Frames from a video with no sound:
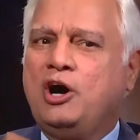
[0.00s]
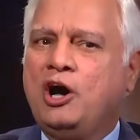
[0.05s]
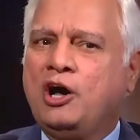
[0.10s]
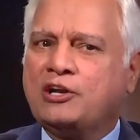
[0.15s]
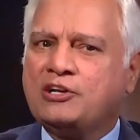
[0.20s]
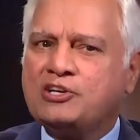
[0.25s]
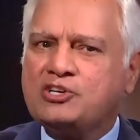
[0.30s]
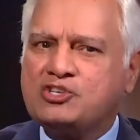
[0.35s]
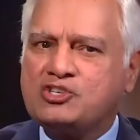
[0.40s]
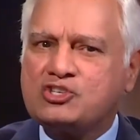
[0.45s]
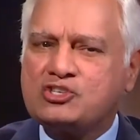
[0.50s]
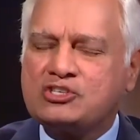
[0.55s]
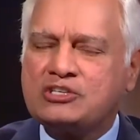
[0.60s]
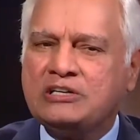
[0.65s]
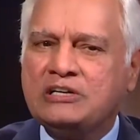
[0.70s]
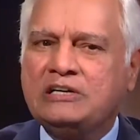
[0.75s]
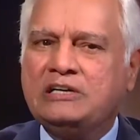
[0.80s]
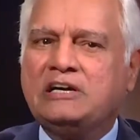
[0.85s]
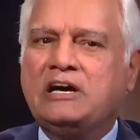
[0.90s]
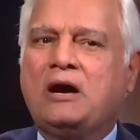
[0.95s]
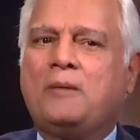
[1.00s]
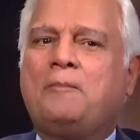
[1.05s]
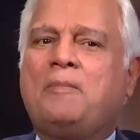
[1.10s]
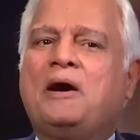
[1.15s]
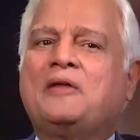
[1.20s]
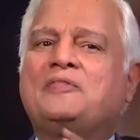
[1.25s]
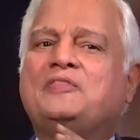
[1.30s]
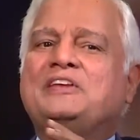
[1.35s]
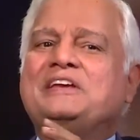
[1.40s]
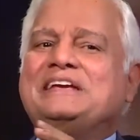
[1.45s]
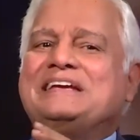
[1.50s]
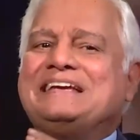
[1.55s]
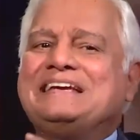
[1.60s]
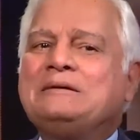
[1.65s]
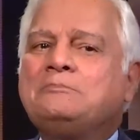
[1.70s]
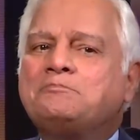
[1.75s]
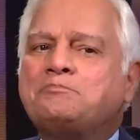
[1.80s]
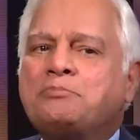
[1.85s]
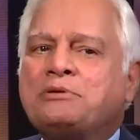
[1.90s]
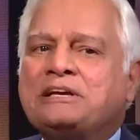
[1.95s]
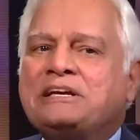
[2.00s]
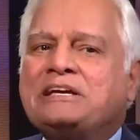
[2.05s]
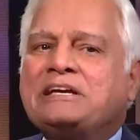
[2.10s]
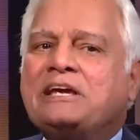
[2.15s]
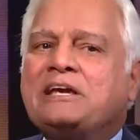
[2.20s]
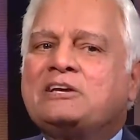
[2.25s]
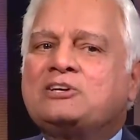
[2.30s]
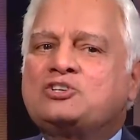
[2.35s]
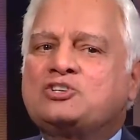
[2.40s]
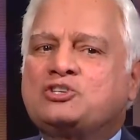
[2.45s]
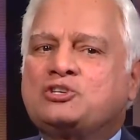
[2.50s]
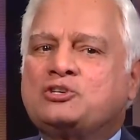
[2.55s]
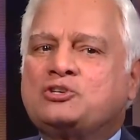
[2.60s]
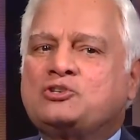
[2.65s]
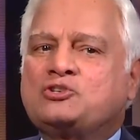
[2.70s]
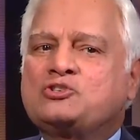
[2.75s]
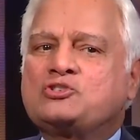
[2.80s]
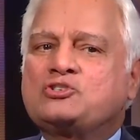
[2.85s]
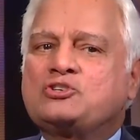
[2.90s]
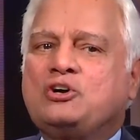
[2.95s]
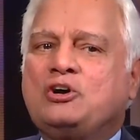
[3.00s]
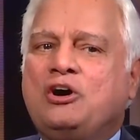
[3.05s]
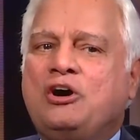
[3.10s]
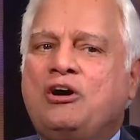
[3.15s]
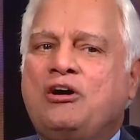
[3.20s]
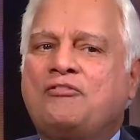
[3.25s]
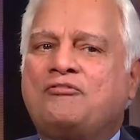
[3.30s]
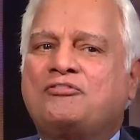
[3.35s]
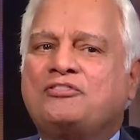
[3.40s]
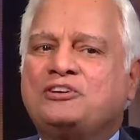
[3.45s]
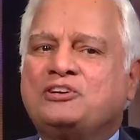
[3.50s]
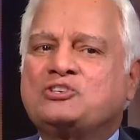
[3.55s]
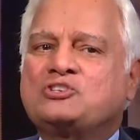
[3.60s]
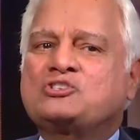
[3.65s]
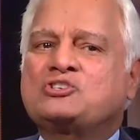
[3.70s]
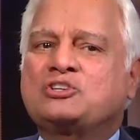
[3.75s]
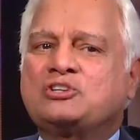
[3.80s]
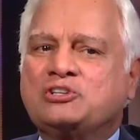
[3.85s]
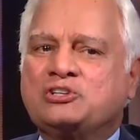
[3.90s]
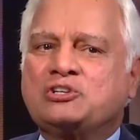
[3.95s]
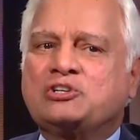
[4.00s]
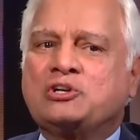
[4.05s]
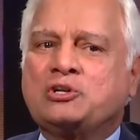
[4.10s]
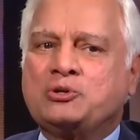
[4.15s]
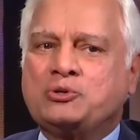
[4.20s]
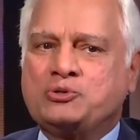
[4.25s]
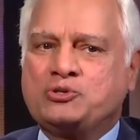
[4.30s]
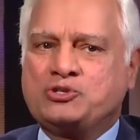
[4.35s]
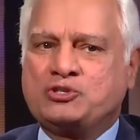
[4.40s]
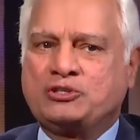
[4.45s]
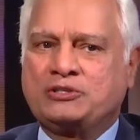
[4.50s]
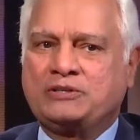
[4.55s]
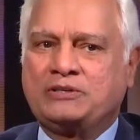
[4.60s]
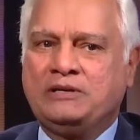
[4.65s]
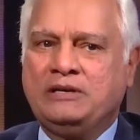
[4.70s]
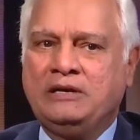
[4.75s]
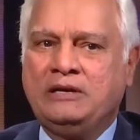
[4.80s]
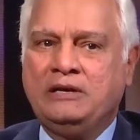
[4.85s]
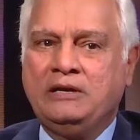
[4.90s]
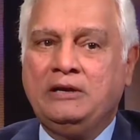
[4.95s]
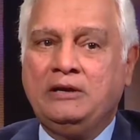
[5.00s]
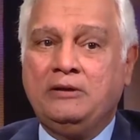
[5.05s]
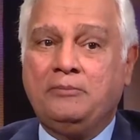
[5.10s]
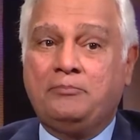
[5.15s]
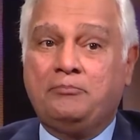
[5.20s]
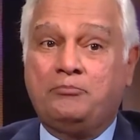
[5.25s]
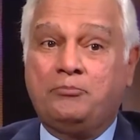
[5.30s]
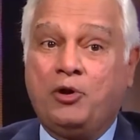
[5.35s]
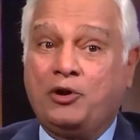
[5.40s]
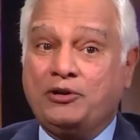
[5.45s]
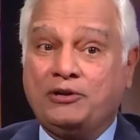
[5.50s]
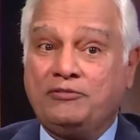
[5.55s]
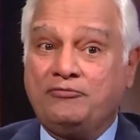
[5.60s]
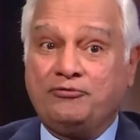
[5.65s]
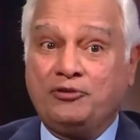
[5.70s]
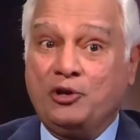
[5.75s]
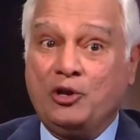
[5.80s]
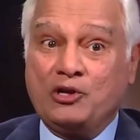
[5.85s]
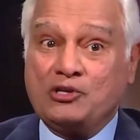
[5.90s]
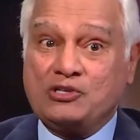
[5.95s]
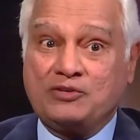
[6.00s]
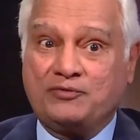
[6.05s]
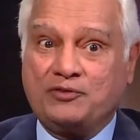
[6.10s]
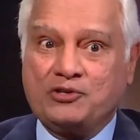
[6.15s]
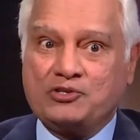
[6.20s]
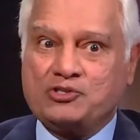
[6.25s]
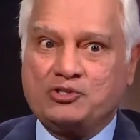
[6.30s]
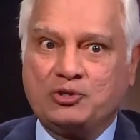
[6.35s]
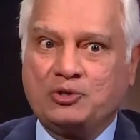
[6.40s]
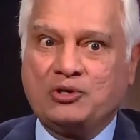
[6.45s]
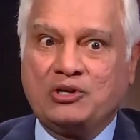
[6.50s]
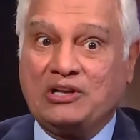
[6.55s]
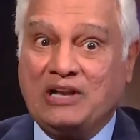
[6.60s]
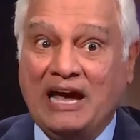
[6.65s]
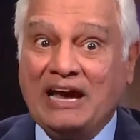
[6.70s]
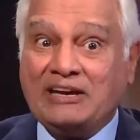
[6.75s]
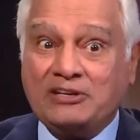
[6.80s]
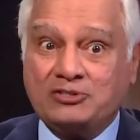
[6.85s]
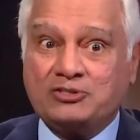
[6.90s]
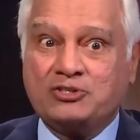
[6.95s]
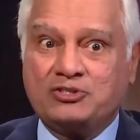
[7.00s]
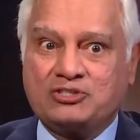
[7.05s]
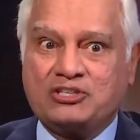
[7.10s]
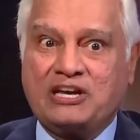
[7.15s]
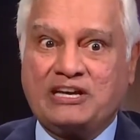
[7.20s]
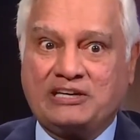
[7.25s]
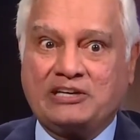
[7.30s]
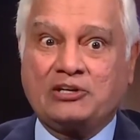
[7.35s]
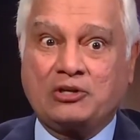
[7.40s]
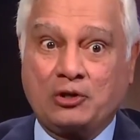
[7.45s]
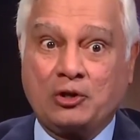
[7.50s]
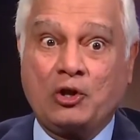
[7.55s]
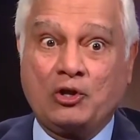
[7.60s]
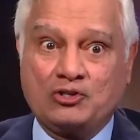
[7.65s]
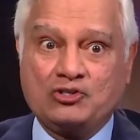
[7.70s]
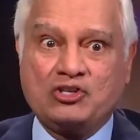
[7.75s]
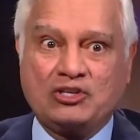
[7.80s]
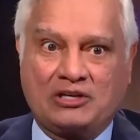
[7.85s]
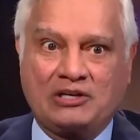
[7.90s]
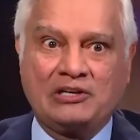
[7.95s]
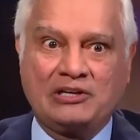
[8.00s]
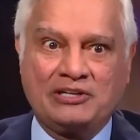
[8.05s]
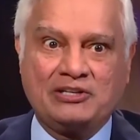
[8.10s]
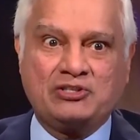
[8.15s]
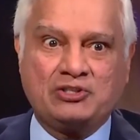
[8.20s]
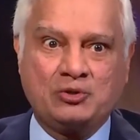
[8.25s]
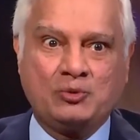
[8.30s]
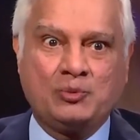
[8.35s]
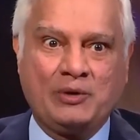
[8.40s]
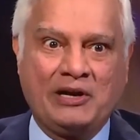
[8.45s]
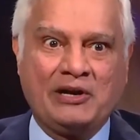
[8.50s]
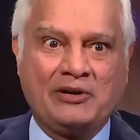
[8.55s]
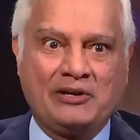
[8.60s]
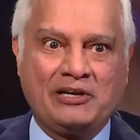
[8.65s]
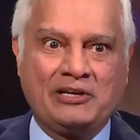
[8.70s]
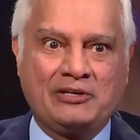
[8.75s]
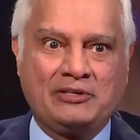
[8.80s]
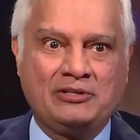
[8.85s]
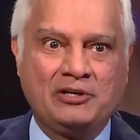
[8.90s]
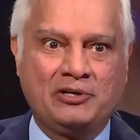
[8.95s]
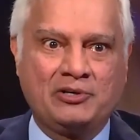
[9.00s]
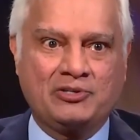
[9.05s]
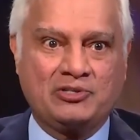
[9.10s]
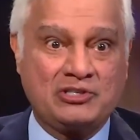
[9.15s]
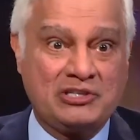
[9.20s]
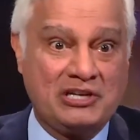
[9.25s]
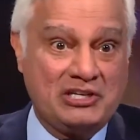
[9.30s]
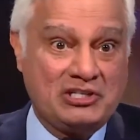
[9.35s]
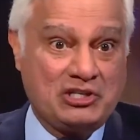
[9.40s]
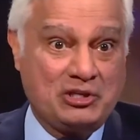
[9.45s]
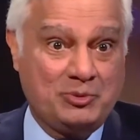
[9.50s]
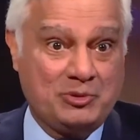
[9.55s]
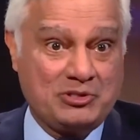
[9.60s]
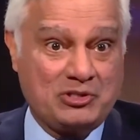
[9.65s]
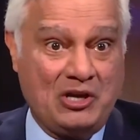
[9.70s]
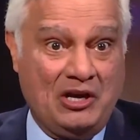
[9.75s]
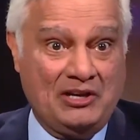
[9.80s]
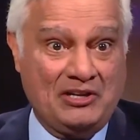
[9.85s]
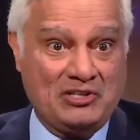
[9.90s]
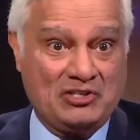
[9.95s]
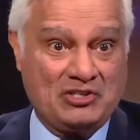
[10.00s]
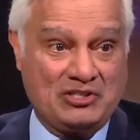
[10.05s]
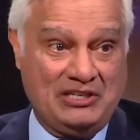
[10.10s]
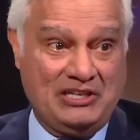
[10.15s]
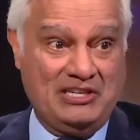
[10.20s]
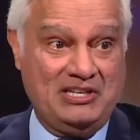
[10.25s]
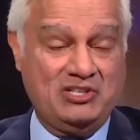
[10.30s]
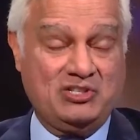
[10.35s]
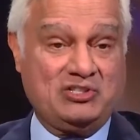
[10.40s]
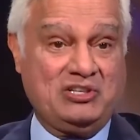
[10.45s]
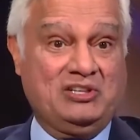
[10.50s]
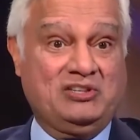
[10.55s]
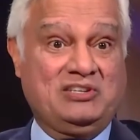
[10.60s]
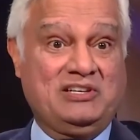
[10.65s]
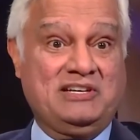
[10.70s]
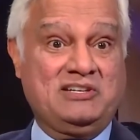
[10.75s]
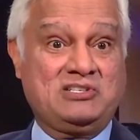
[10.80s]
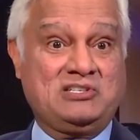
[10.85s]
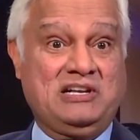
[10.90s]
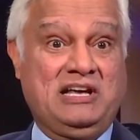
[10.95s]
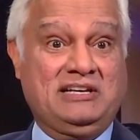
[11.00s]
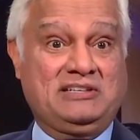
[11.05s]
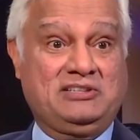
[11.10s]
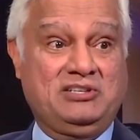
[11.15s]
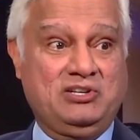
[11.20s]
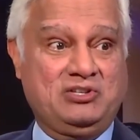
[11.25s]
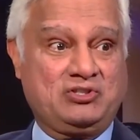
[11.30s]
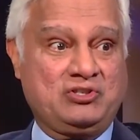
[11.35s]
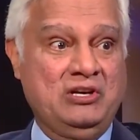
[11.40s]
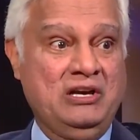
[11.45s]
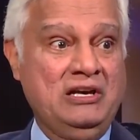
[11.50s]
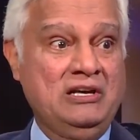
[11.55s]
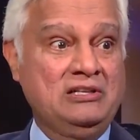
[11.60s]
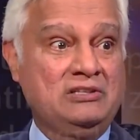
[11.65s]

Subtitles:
honest about the implications of his conclusion. Modern philosophers don't like to take it logically to where it goes. Nietzsche was honest, and he said things like this,